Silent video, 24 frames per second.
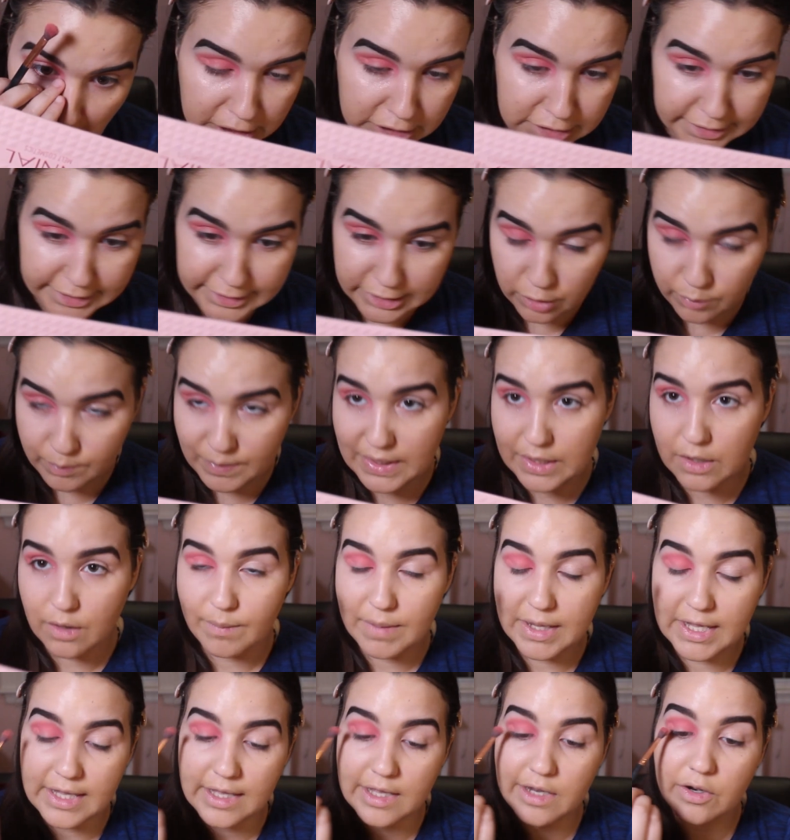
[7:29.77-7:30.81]
A little bit on
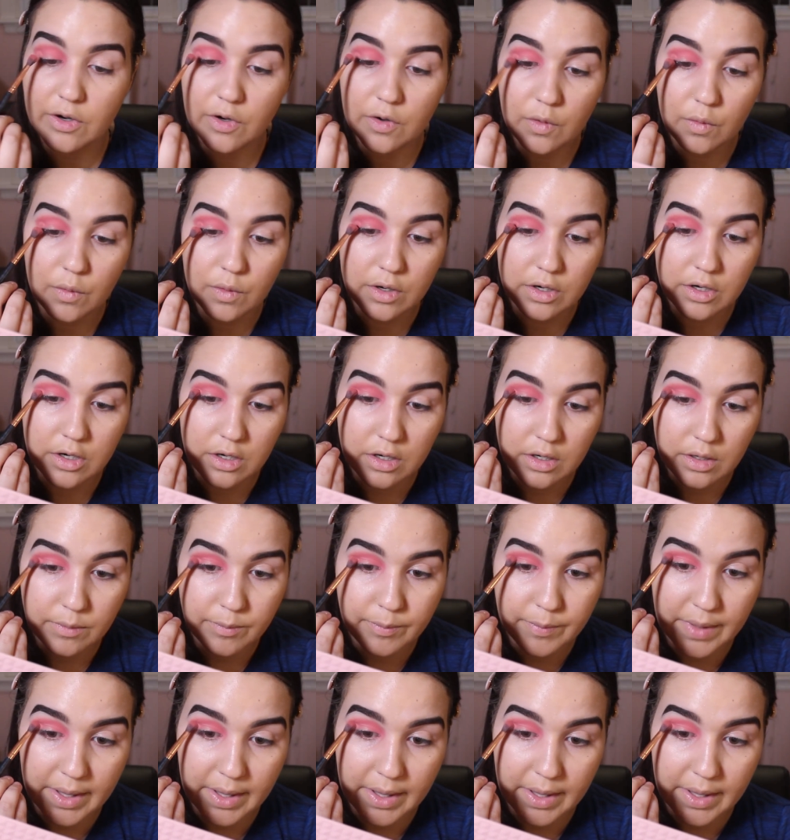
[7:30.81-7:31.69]
my inner corner,